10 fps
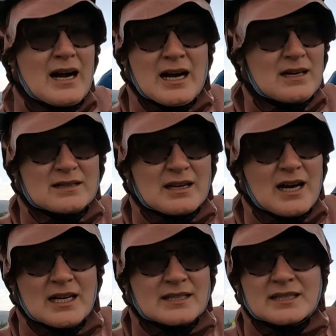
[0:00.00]
oh
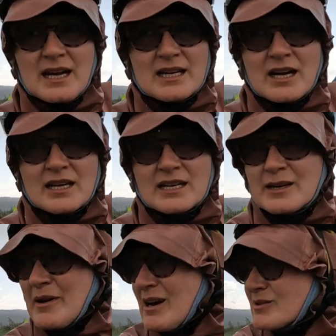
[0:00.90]
God, ungodly
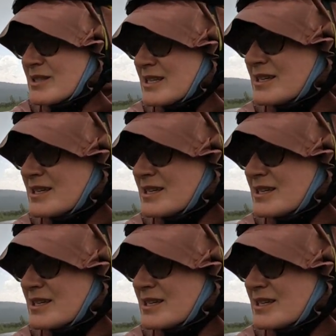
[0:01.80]
amount.